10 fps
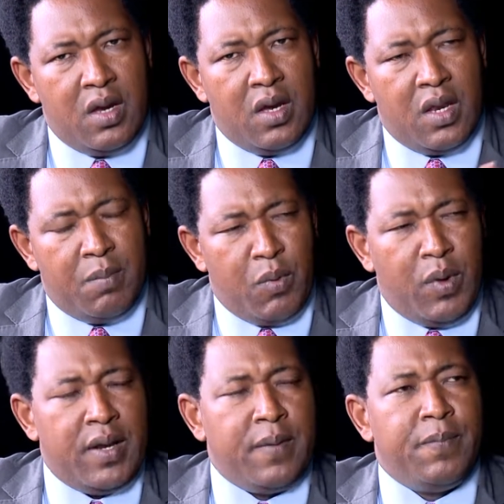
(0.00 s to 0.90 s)
Number
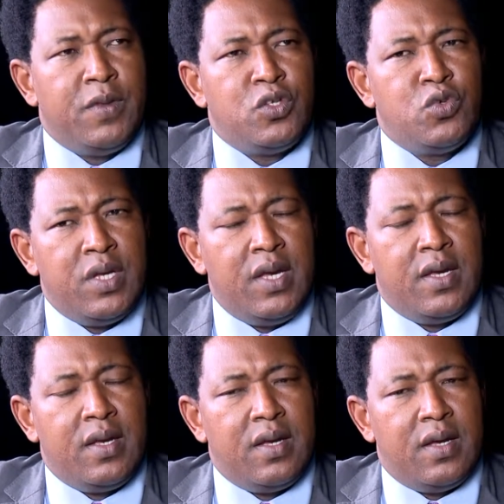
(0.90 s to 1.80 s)
one,
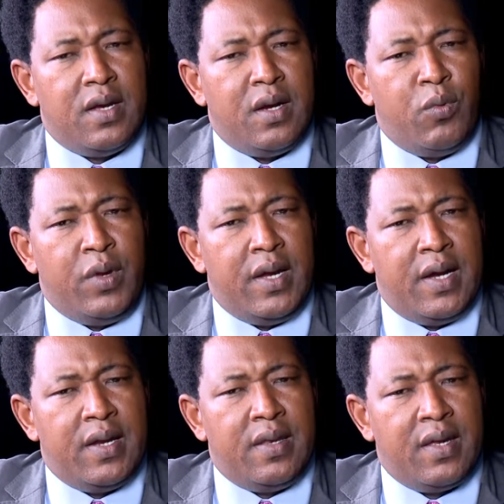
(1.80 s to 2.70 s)
today we
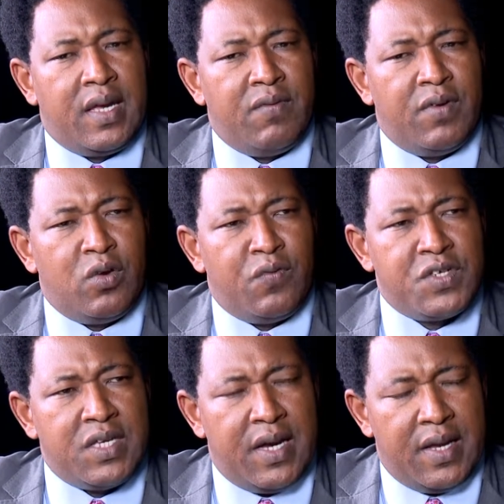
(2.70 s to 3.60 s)
had the governor of
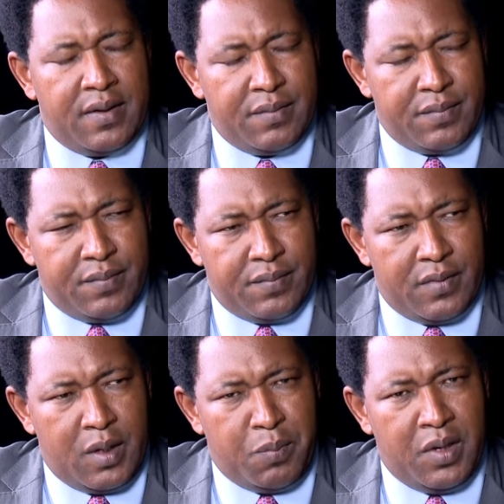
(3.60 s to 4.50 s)
Siaya
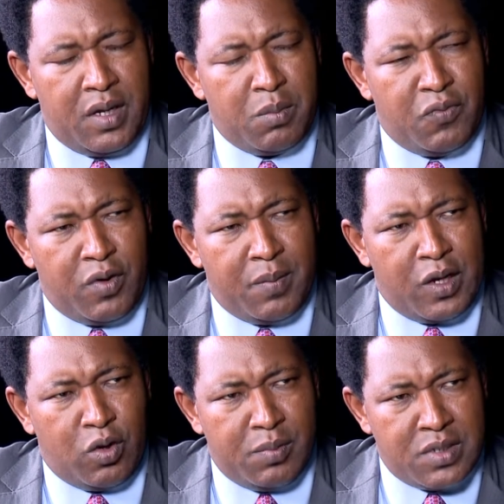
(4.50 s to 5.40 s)
appearing before my
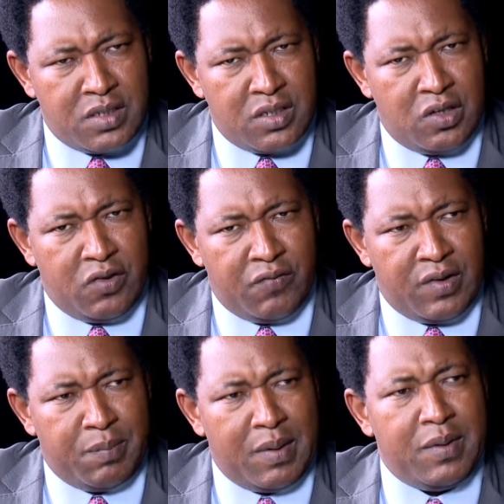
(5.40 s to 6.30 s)
committee of
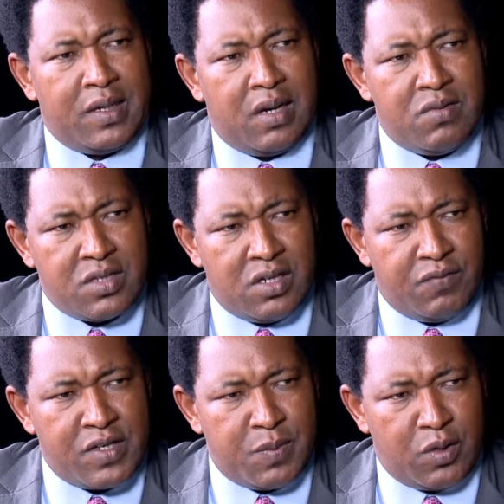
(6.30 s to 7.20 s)
Public Accounts and Investment